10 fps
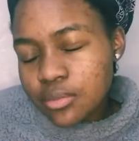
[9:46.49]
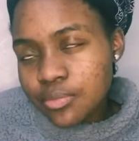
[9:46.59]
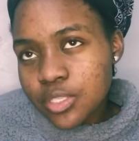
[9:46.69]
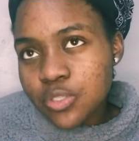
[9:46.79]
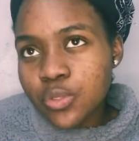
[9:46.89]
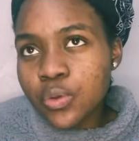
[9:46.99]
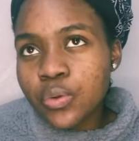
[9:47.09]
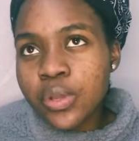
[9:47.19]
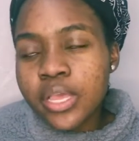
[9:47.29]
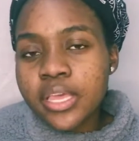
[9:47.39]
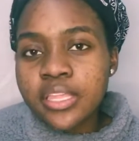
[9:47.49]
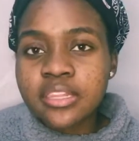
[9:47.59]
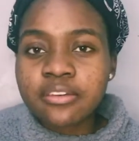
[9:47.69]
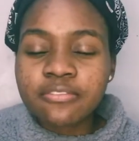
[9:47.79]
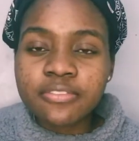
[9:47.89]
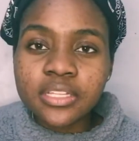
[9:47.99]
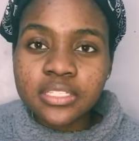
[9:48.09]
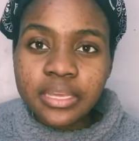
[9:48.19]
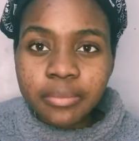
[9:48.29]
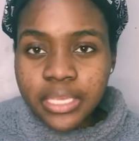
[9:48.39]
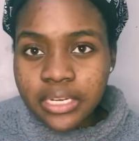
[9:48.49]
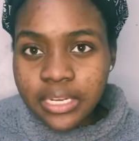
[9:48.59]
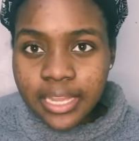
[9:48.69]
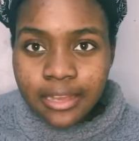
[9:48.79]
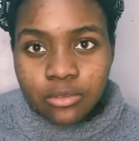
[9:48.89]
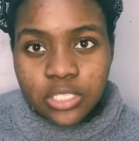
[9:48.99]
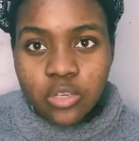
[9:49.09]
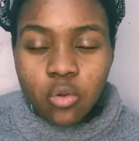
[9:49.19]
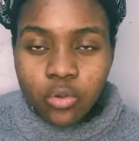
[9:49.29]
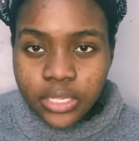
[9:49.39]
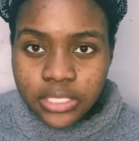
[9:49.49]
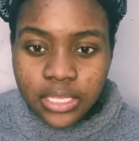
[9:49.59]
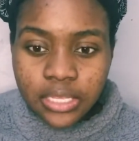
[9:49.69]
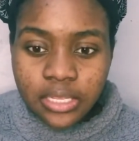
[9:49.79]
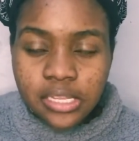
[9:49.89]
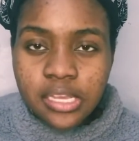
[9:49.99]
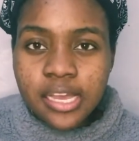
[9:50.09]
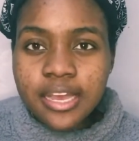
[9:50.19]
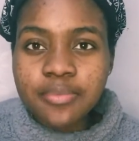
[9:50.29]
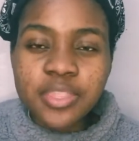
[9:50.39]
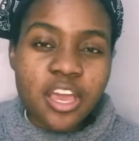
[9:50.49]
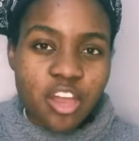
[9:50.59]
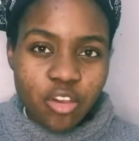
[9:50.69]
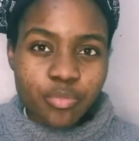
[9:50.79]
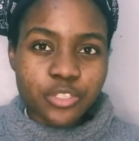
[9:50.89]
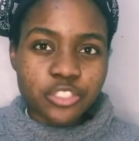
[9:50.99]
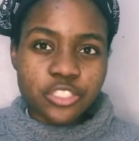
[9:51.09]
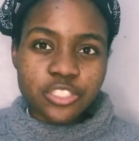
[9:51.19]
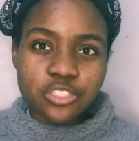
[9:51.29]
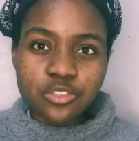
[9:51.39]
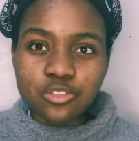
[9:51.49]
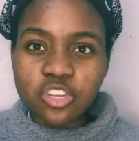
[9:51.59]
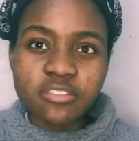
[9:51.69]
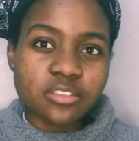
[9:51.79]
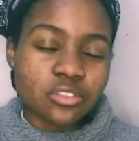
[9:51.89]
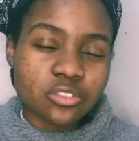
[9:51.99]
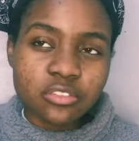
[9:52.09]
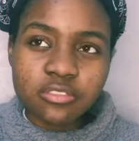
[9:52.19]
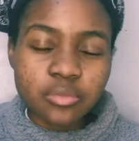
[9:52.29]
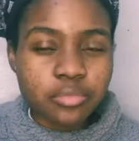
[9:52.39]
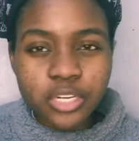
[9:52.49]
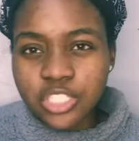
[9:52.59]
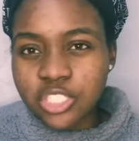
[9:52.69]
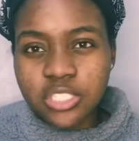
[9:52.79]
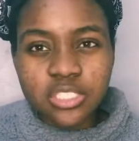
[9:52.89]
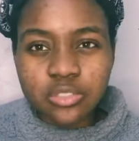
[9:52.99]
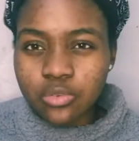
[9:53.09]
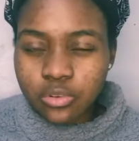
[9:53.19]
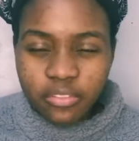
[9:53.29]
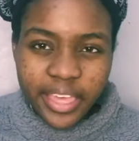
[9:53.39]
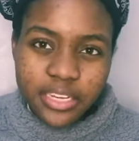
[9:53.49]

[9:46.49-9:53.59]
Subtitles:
So in the field I'm in, accounting, auditing, there are opportunities to travel to different branches and all of that.